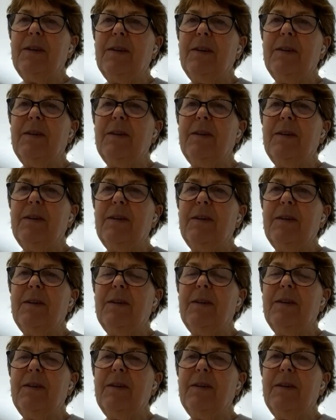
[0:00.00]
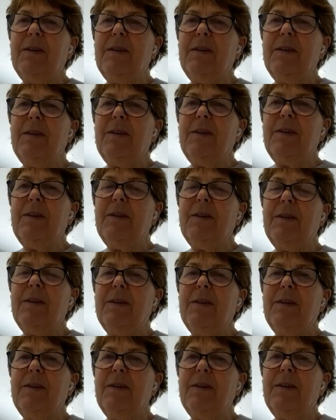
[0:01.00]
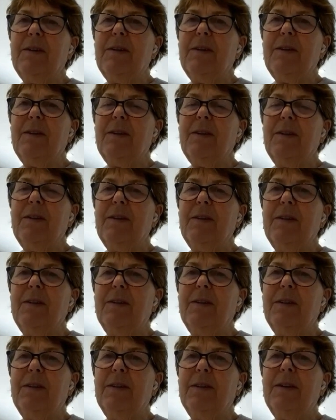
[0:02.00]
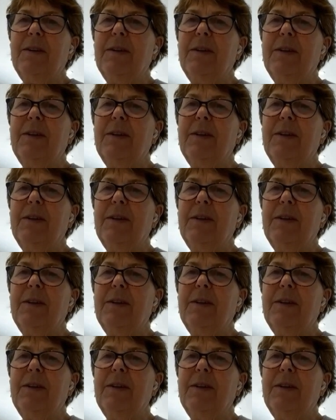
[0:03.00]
The person shown says nothing.